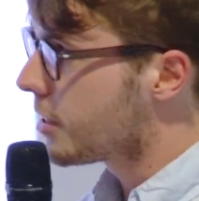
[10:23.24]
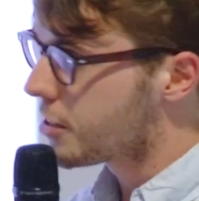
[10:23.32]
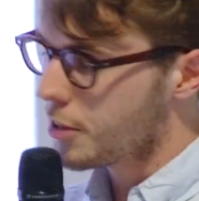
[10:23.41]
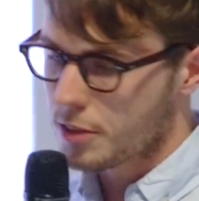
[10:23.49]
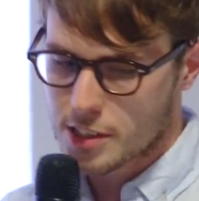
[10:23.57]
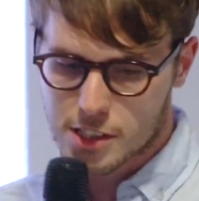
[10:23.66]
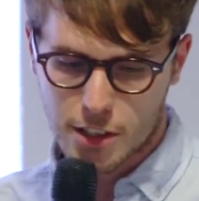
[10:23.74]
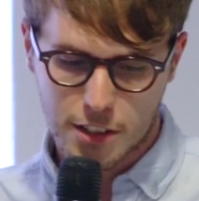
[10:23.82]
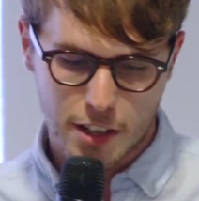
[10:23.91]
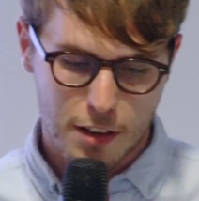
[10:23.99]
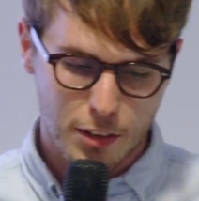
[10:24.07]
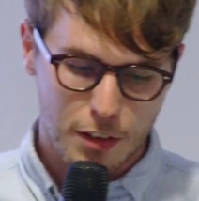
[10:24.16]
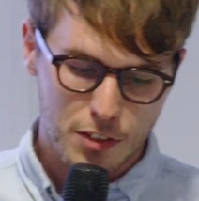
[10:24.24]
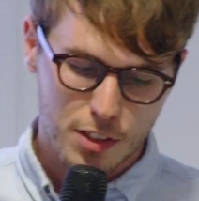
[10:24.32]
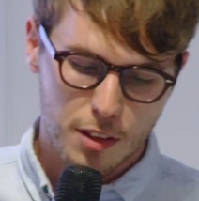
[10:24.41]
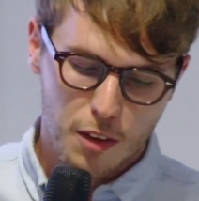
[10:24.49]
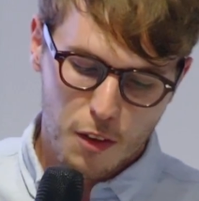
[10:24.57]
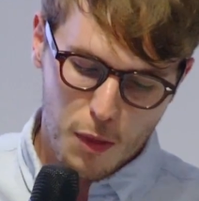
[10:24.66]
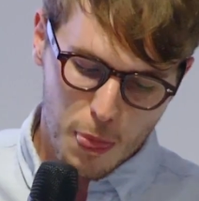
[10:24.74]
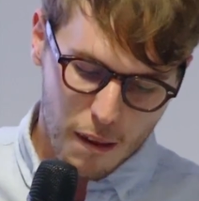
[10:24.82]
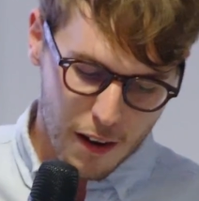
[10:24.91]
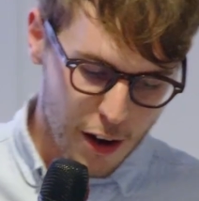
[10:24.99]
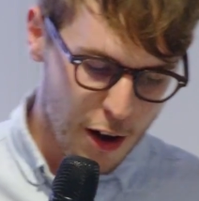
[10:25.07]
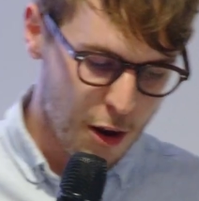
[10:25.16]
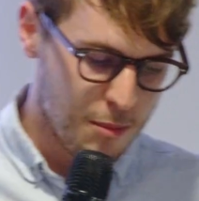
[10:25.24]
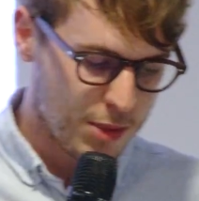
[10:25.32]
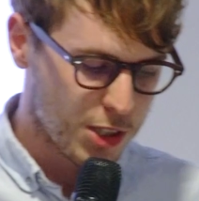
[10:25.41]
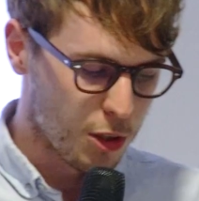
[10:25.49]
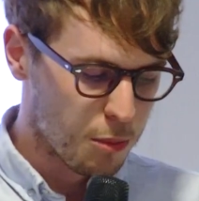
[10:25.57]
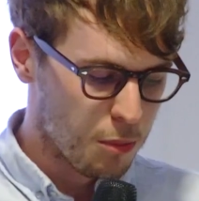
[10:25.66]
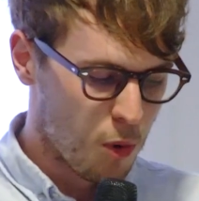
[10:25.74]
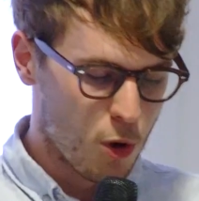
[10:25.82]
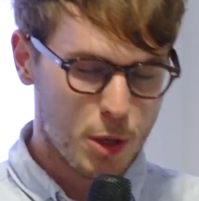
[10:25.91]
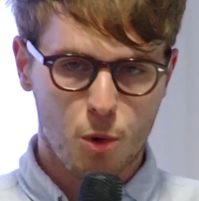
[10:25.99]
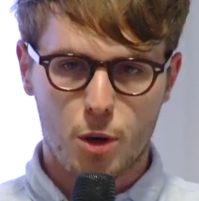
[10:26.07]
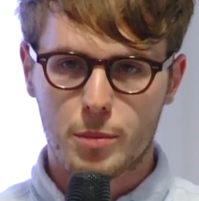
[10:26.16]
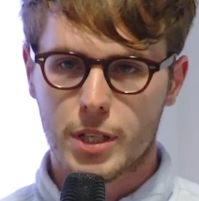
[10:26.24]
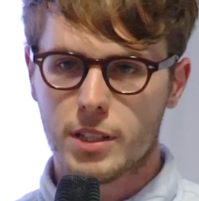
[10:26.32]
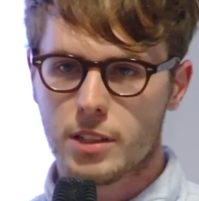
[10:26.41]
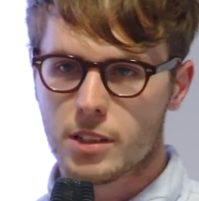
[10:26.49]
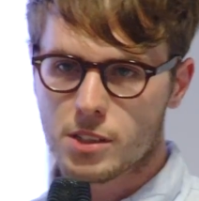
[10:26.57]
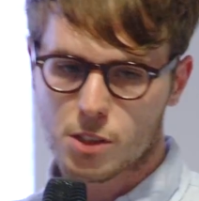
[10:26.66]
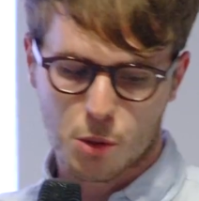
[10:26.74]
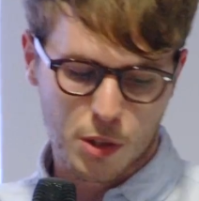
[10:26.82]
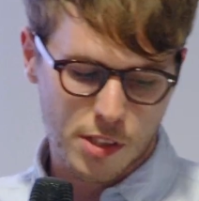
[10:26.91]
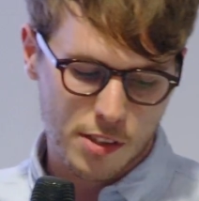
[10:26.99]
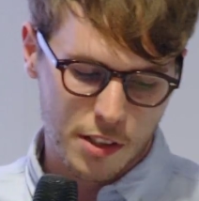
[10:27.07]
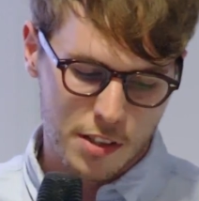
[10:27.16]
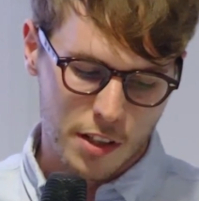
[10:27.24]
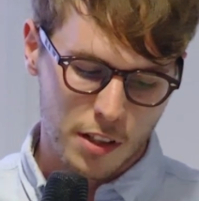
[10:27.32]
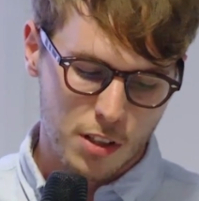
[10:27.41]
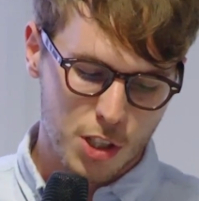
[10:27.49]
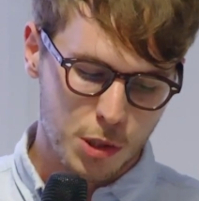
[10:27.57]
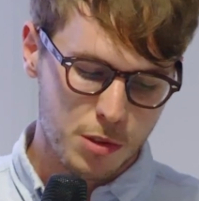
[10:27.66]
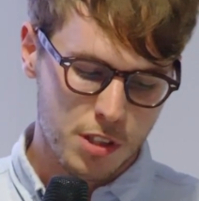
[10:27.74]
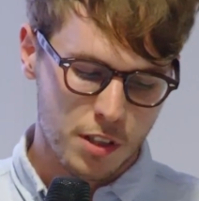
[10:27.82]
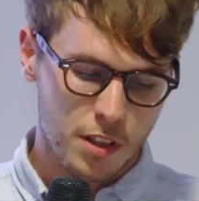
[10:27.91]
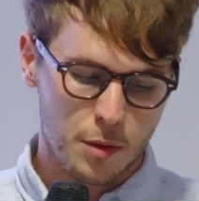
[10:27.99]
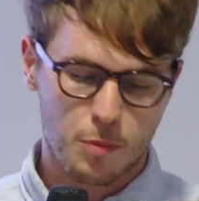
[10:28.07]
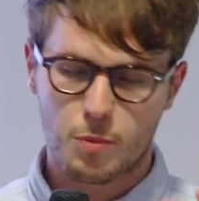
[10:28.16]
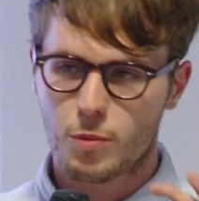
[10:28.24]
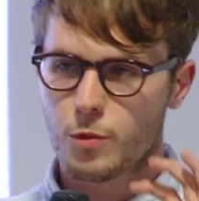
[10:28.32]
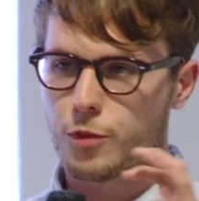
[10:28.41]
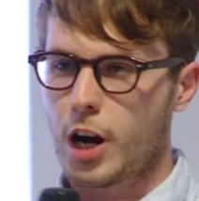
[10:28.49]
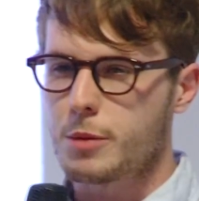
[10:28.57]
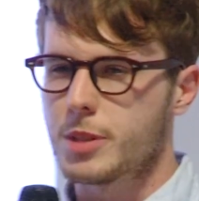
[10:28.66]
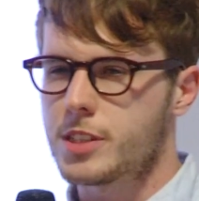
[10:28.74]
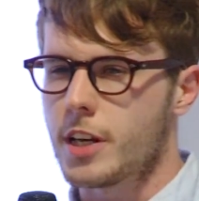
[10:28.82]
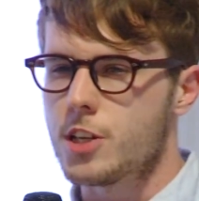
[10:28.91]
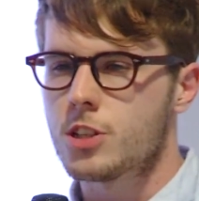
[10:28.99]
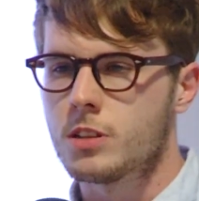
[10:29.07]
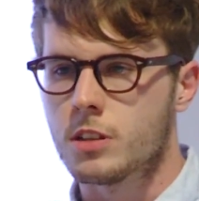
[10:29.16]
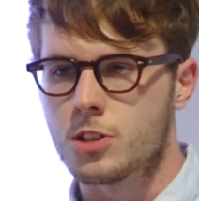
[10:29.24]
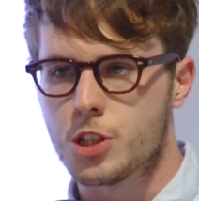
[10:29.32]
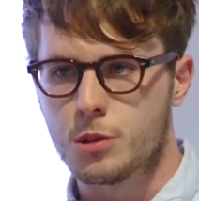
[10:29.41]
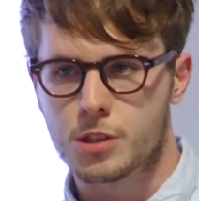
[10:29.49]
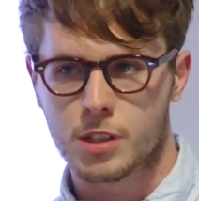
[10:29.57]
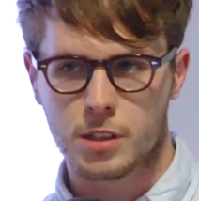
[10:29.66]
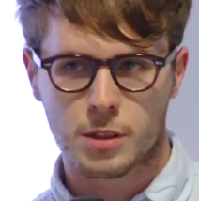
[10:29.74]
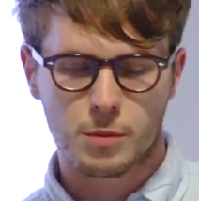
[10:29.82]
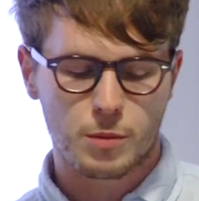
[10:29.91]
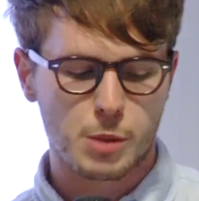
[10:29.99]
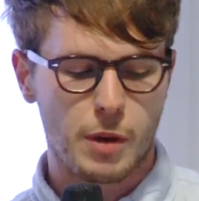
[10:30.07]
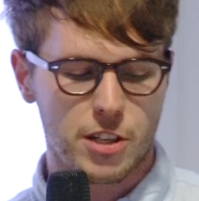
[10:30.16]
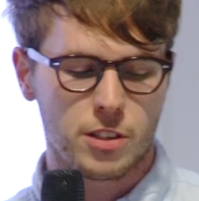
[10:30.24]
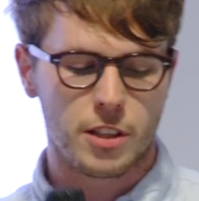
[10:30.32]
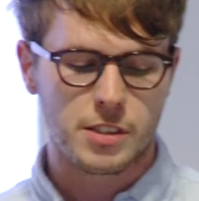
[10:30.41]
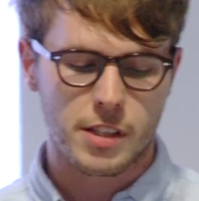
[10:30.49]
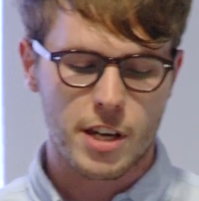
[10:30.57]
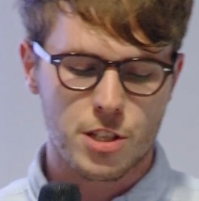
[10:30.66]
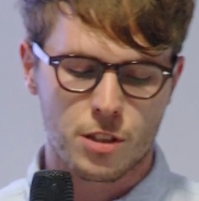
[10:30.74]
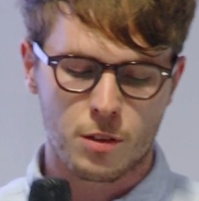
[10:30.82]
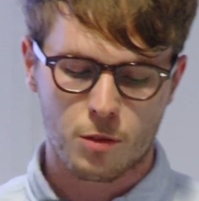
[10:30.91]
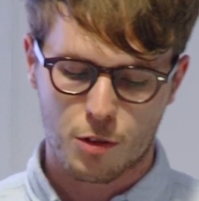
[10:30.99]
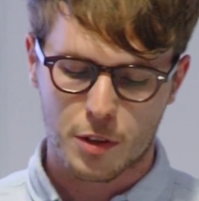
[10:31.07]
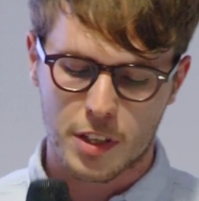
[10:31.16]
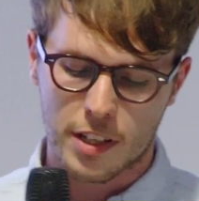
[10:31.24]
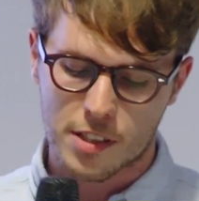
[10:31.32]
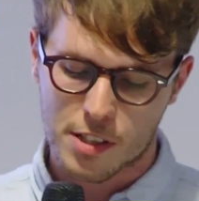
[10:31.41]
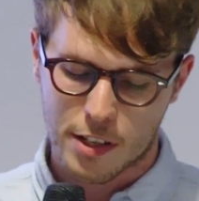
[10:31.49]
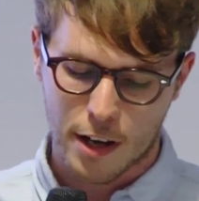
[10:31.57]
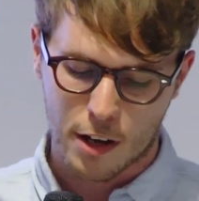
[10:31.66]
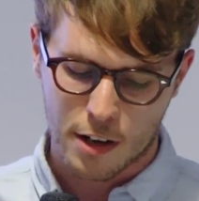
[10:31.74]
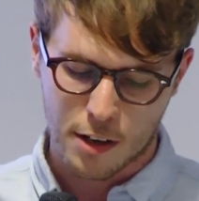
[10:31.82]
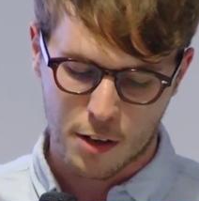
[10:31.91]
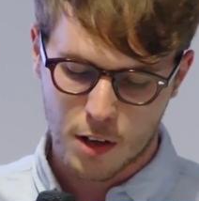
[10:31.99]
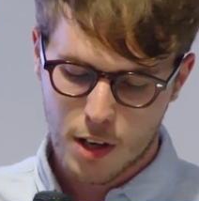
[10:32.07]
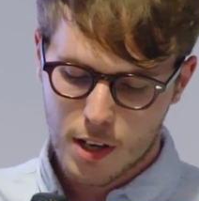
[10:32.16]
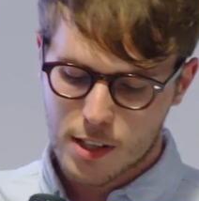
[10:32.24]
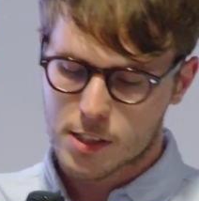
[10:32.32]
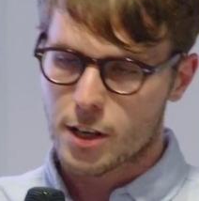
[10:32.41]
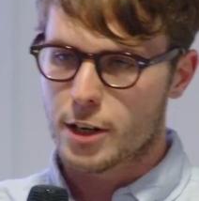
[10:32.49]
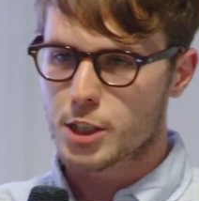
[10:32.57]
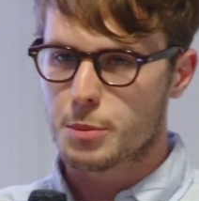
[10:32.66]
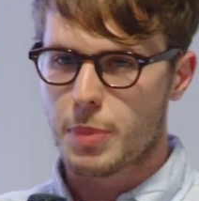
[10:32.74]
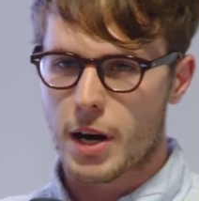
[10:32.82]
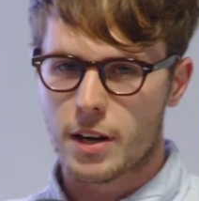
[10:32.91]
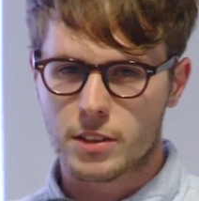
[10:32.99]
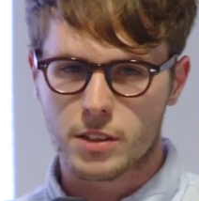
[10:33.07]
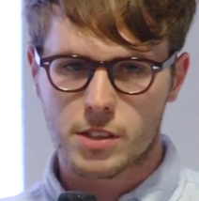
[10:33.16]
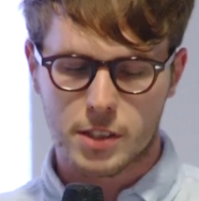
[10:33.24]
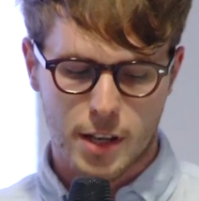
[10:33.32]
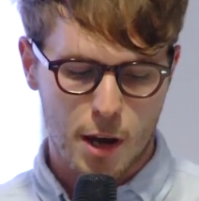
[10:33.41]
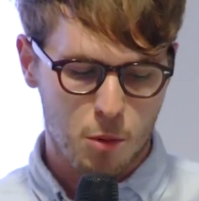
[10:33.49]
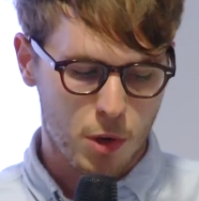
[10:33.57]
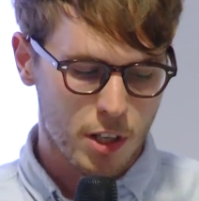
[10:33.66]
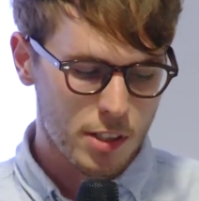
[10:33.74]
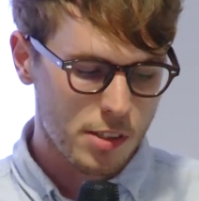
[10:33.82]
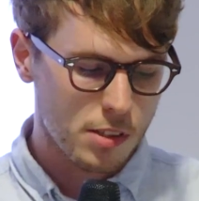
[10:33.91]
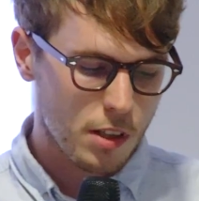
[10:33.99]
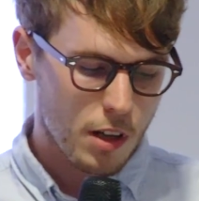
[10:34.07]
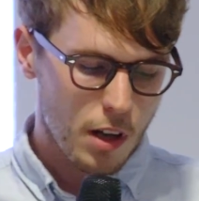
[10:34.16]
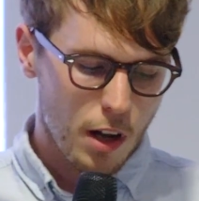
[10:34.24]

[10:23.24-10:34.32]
that's the only slide I have left. So more and more media sources, I think, due to fragmentation and due to specialization through the internet, are starting to band into networks.